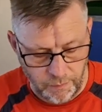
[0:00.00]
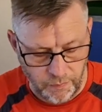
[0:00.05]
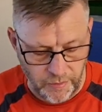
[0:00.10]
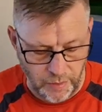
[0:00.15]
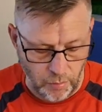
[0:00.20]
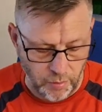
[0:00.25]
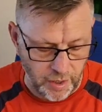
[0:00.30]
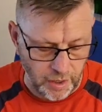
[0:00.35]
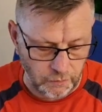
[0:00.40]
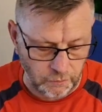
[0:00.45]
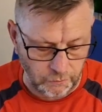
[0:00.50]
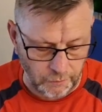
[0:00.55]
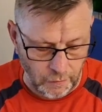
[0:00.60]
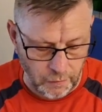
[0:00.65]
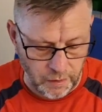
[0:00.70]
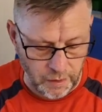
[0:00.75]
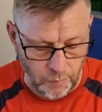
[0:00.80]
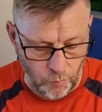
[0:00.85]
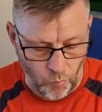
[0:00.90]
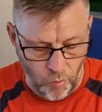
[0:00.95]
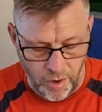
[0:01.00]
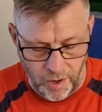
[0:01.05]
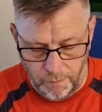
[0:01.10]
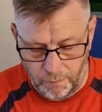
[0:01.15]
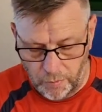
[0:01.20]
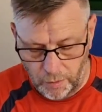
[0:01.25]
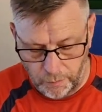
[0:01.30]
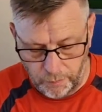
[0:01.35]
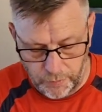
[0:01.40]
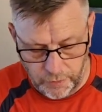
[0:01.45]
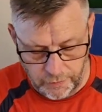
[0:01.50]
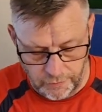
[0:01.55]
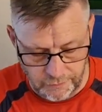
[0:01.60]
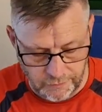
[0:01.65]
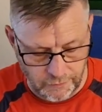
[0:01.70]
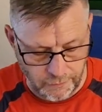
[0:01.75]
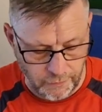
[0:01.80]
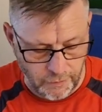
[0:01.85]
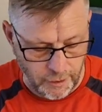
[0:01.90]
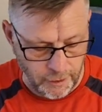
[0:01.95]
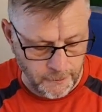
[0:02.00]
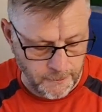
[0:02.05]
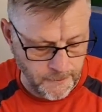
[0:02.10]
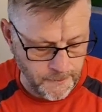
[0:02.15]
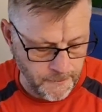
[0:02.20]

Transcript: They'll get soaking wet, but because of the